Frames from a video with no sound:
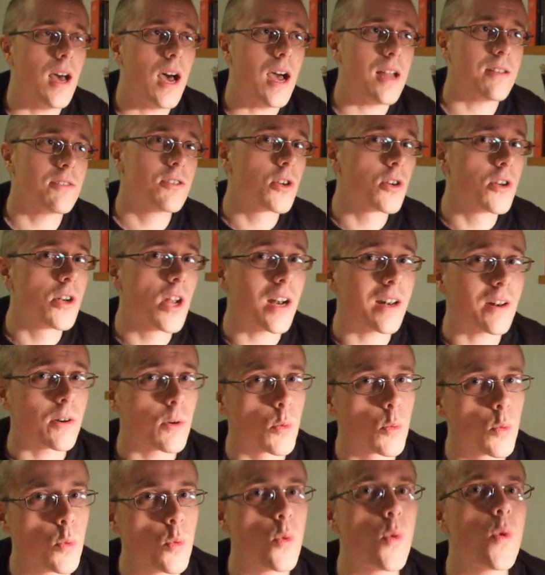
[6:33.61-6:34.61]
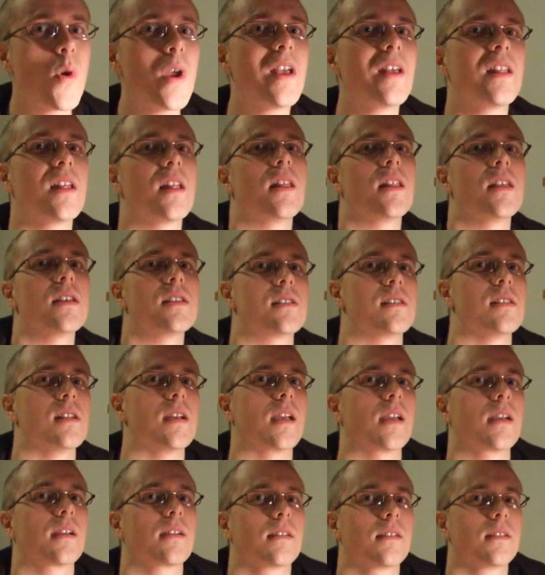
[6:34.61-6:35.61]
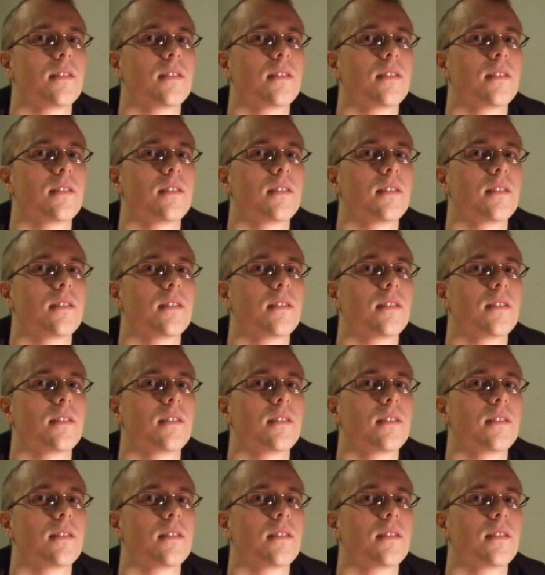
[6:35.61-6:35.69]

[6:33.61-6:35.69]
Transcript: and you're not really listening.